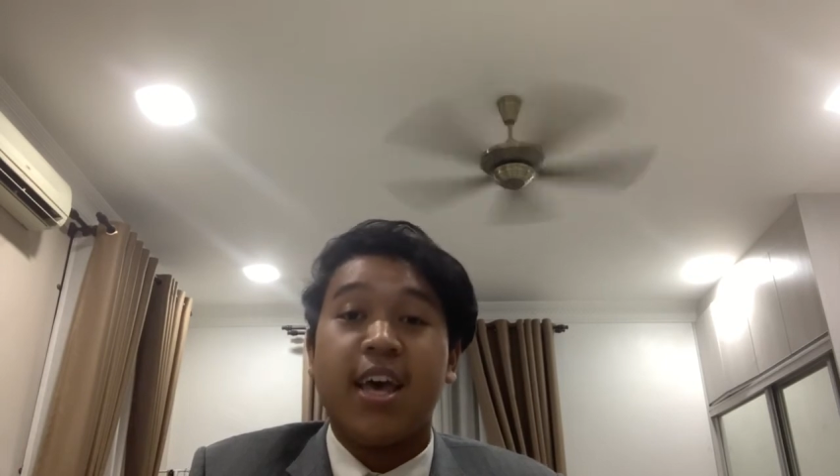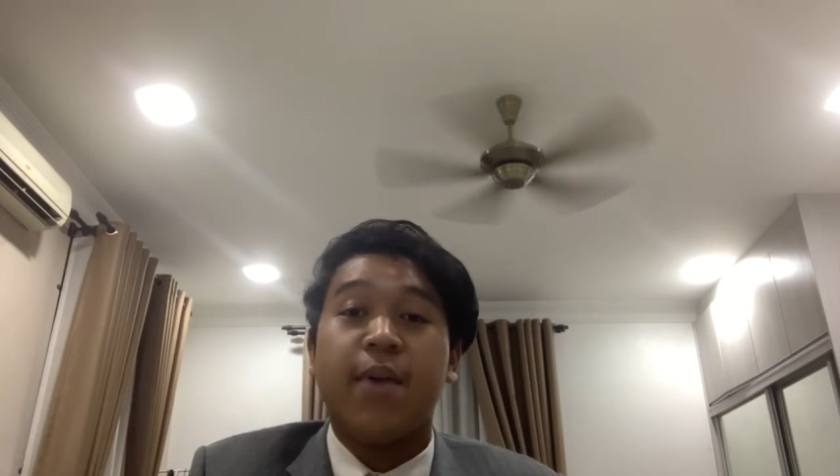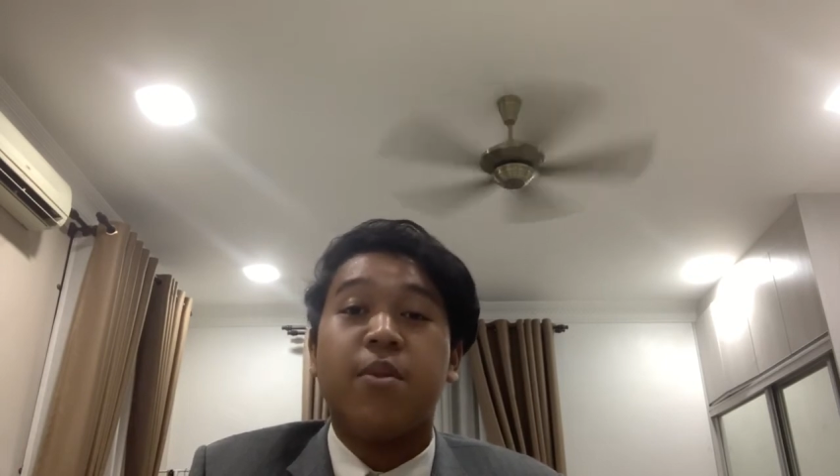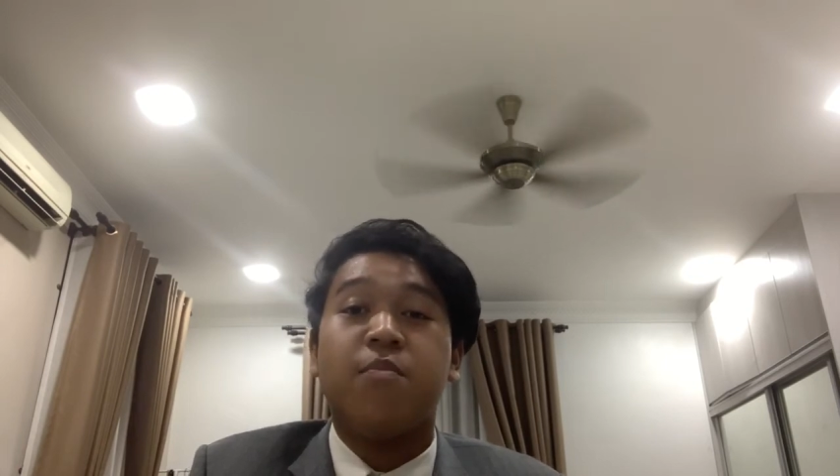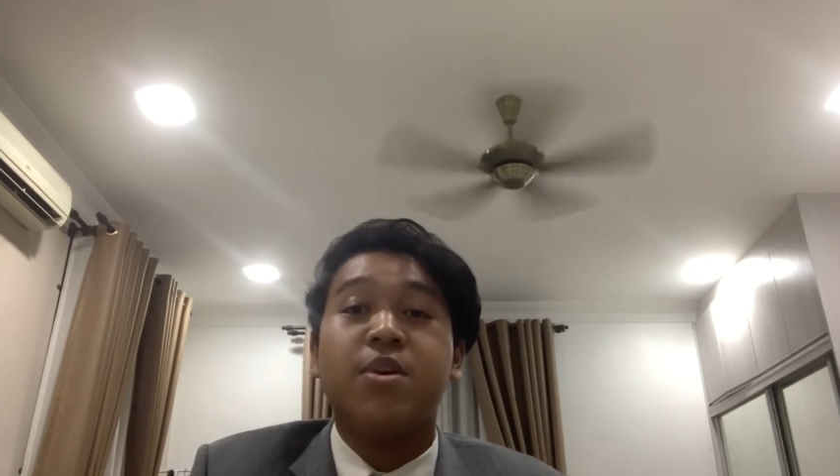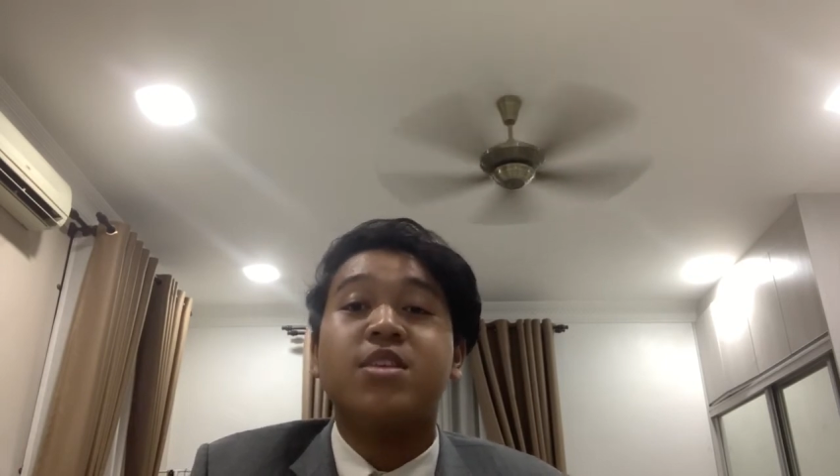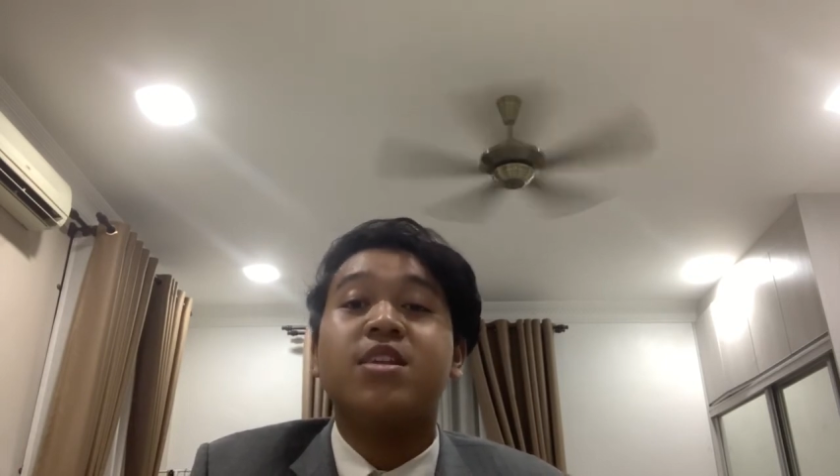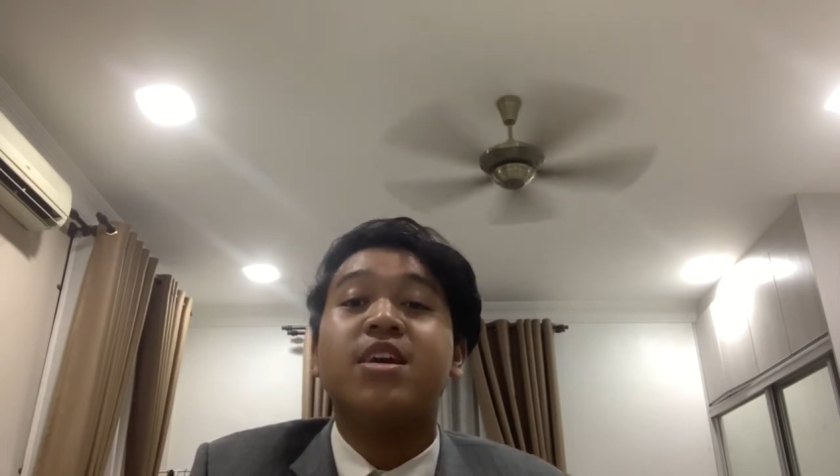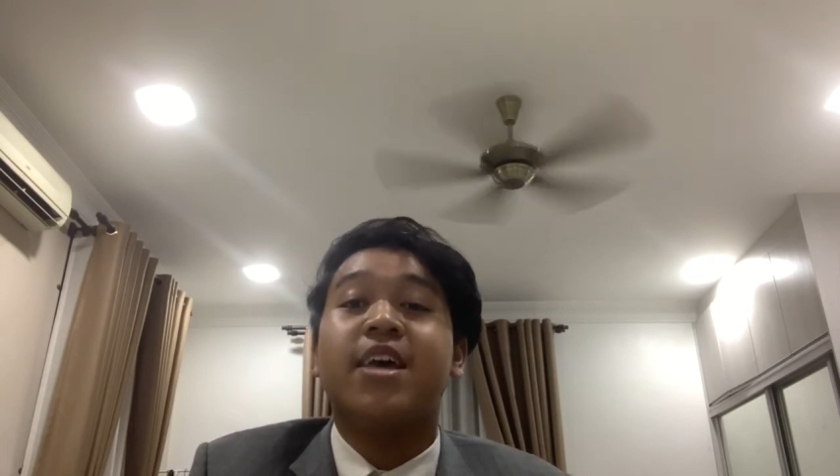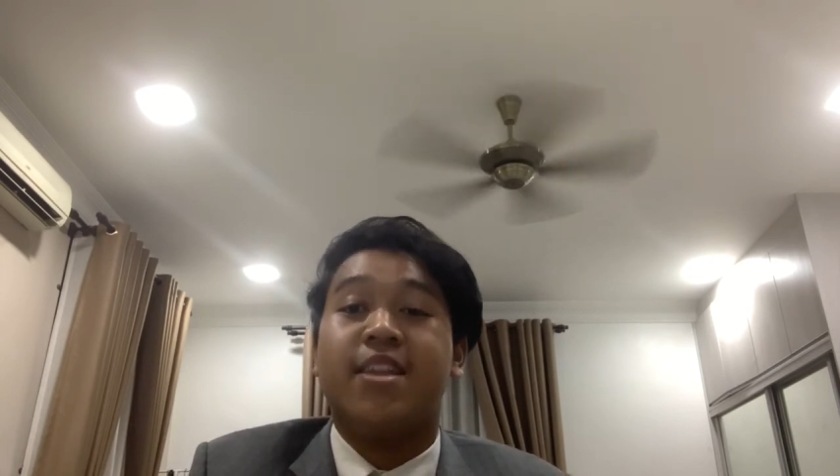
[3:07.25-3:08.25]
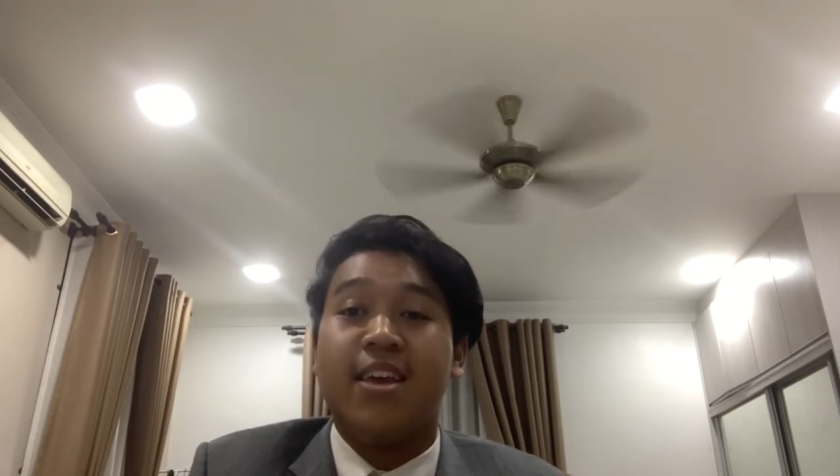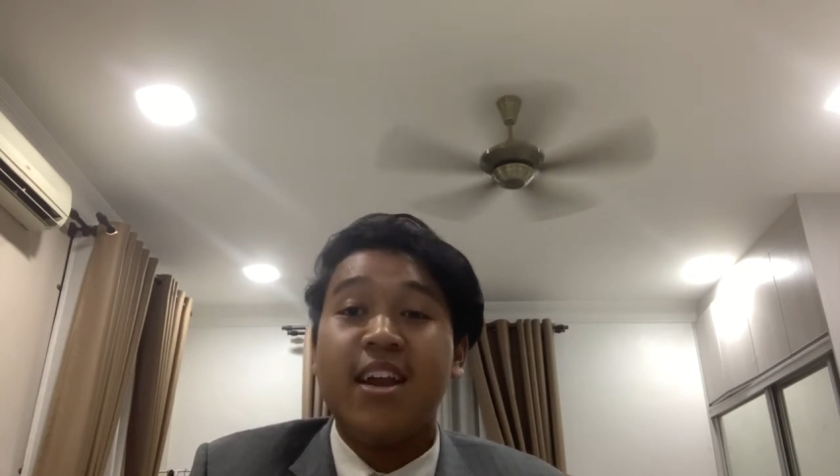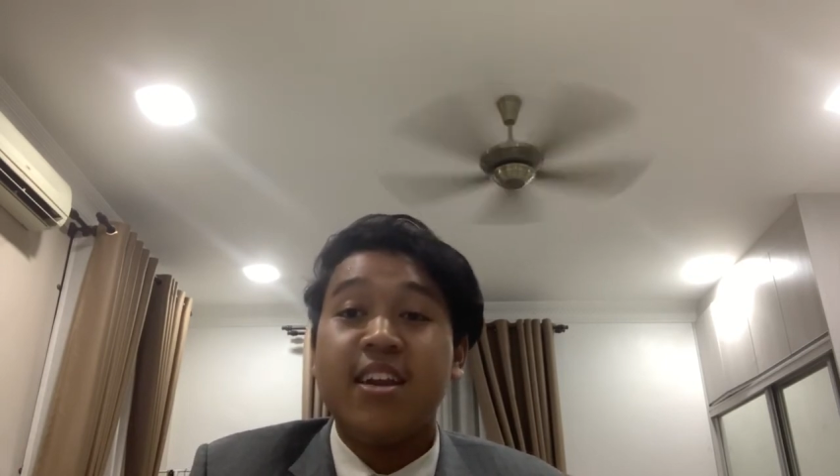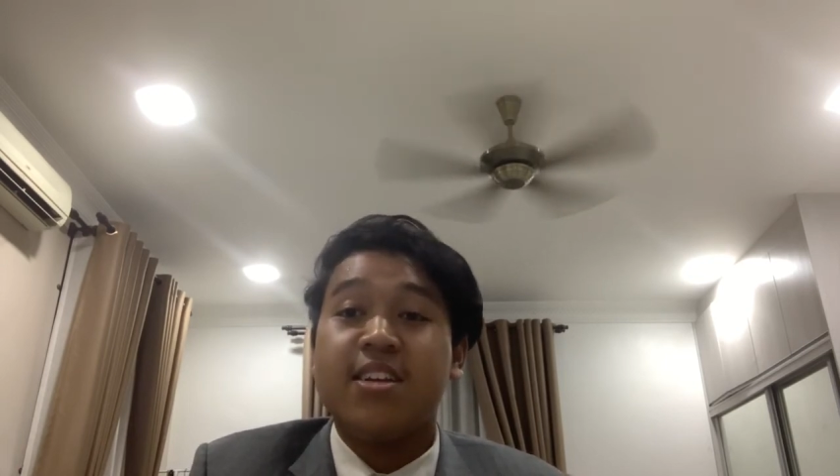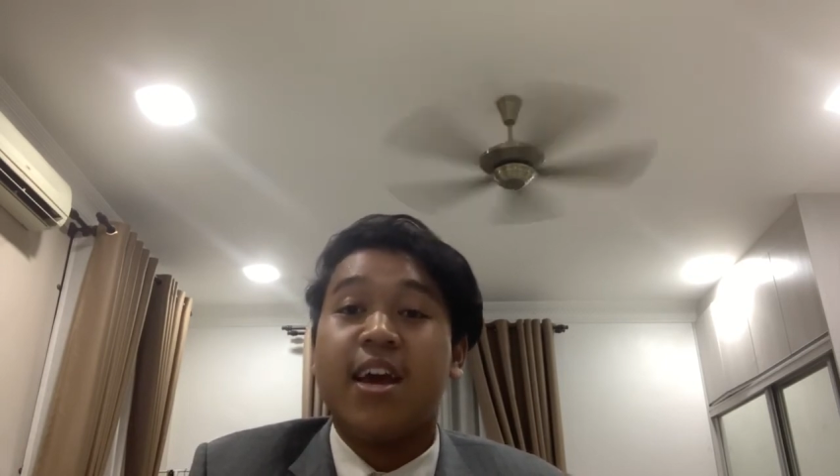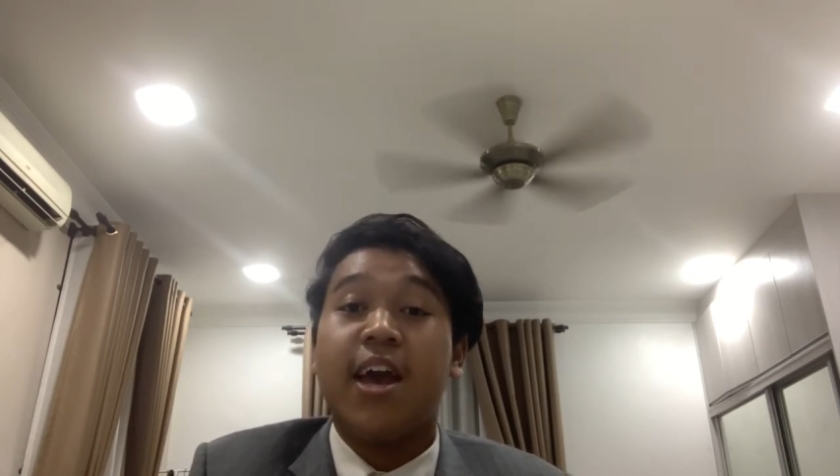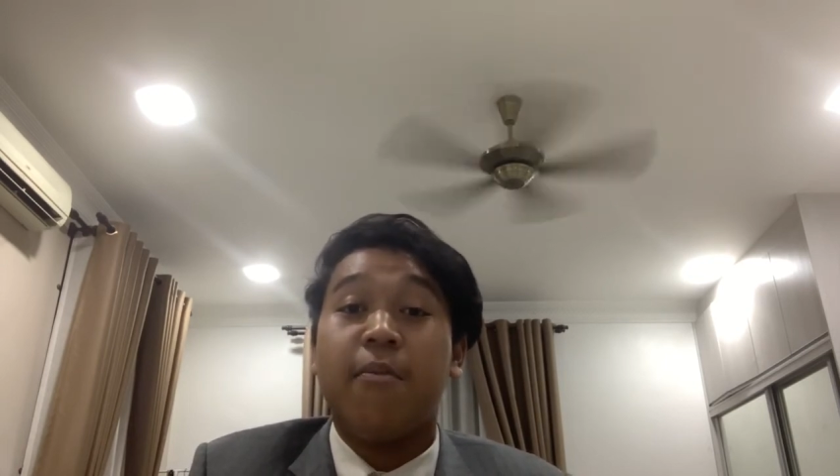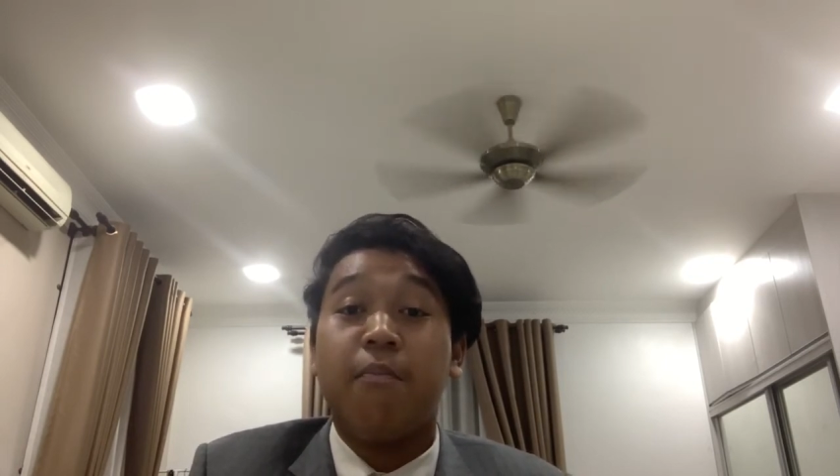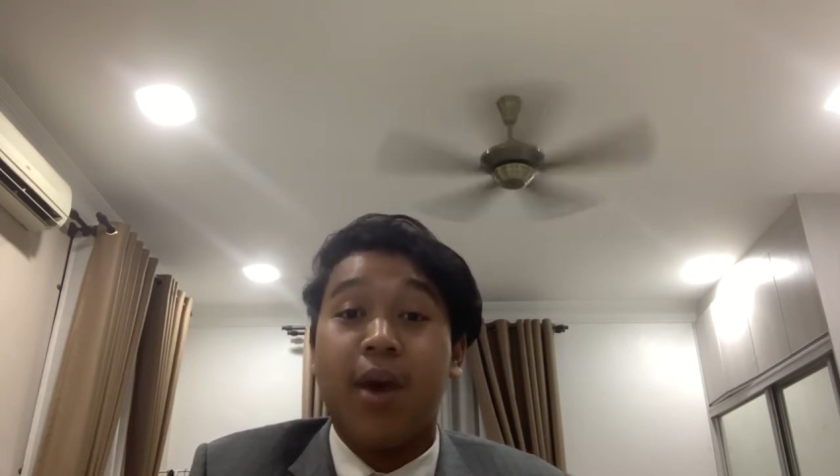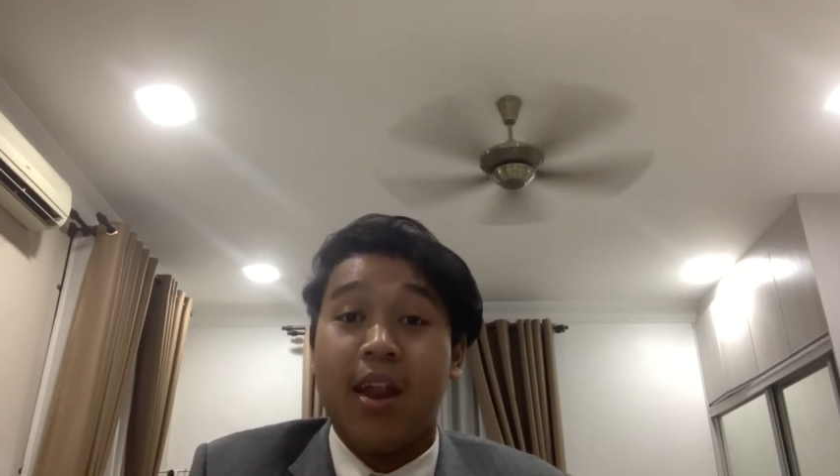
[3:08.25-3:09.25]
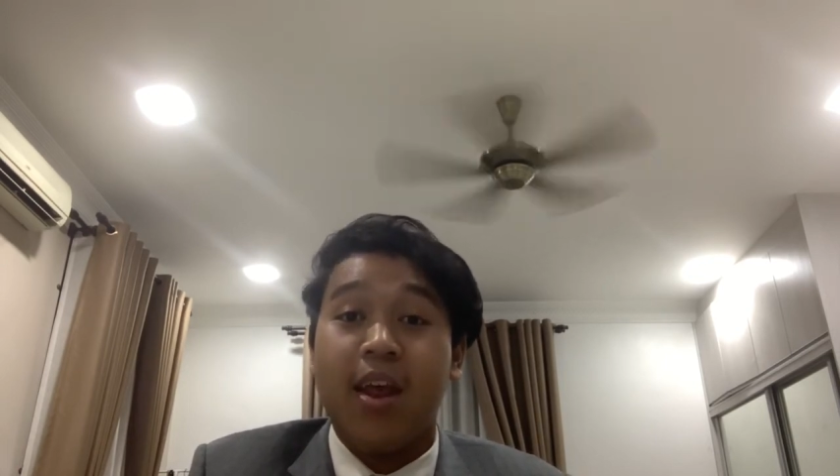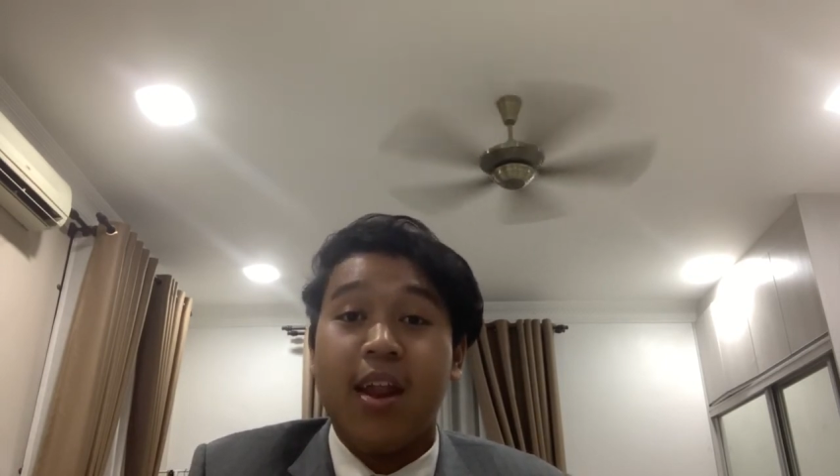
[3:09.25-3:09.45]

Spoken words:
I am the master in English and math